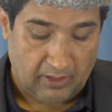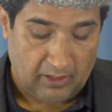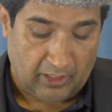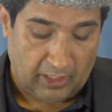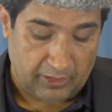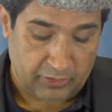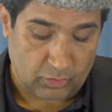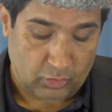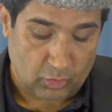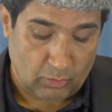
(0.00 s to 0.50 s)

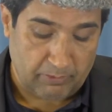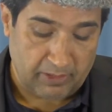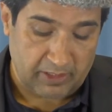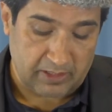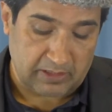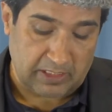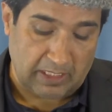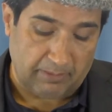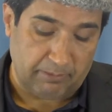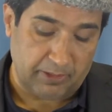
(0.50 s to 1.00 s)
Hazrat Umar
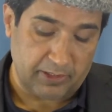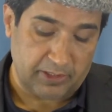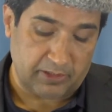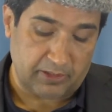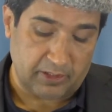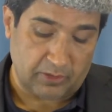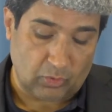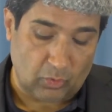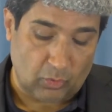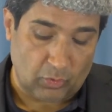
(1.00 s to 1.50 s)
established
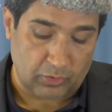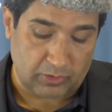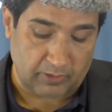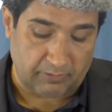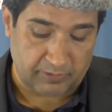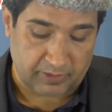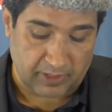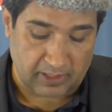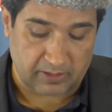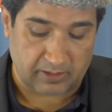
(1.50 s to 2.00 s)
the courts of
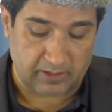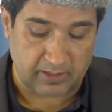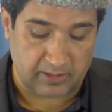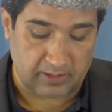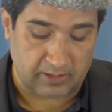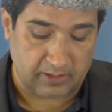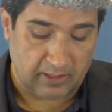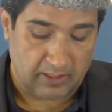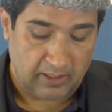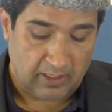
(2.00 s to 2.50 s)

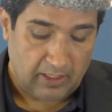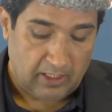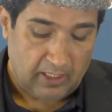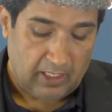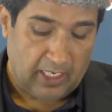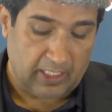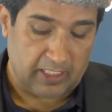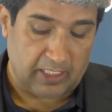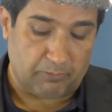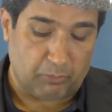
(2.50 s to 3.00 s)
justice
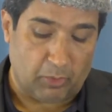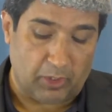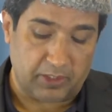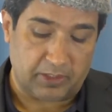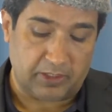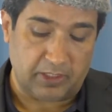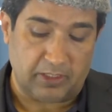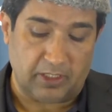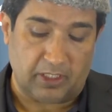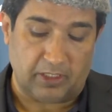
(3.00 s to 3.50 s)
and
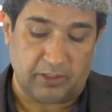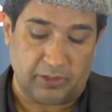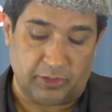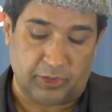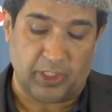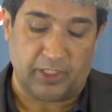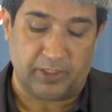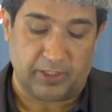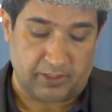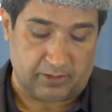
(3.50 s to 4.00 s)
appointed
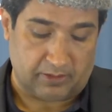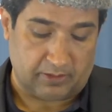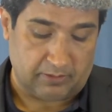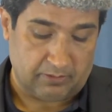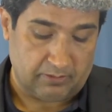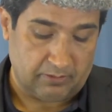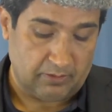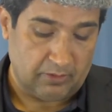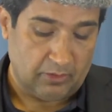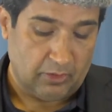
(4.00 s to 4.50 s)
judges
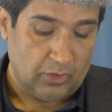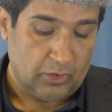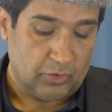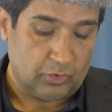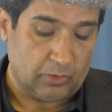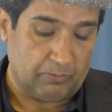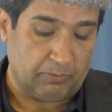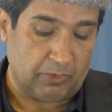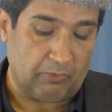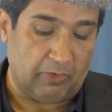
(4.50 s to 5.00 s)

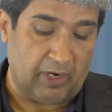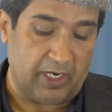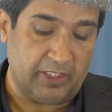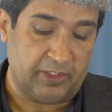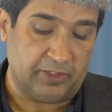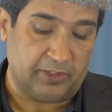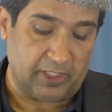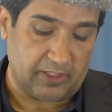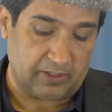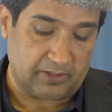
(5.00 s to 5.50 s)
to provide
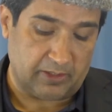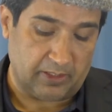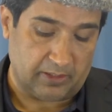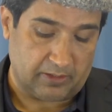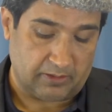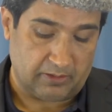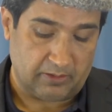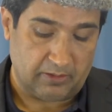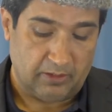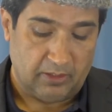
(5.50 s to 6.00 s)

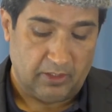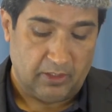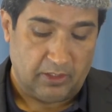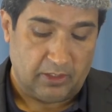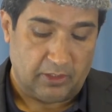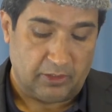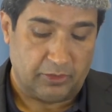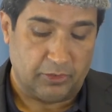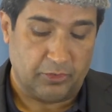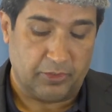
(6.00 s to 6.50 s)
justice
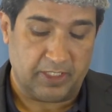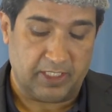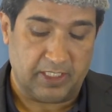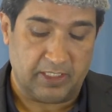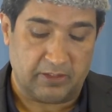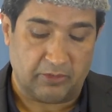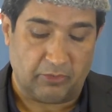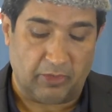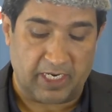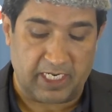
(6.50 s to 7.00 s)
during
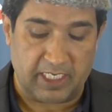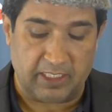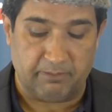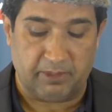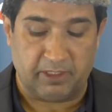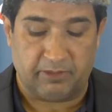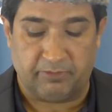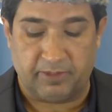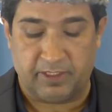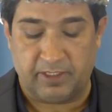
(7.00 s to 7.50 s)
his reign
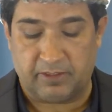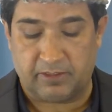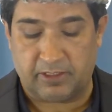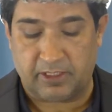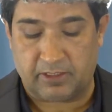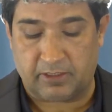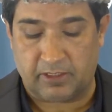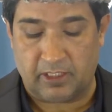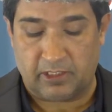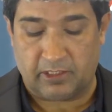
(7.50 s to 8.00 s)
between
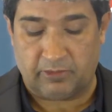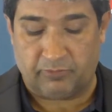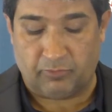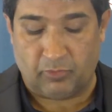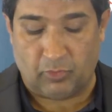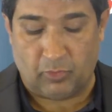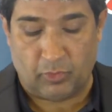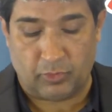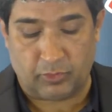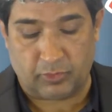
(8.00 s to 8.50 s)

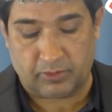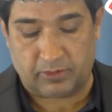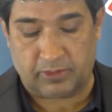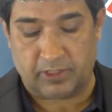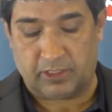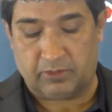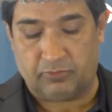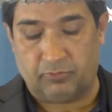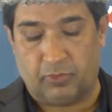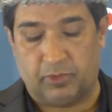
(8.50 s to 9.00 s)
634 to
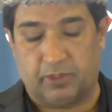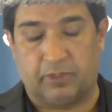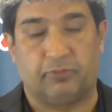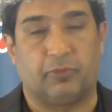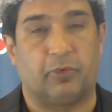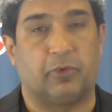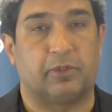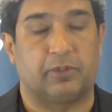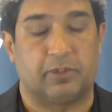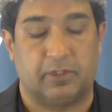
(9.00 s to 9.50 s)

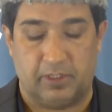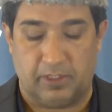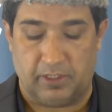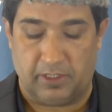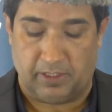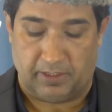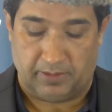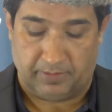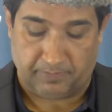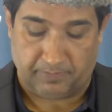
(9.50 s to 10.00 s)
644 CE.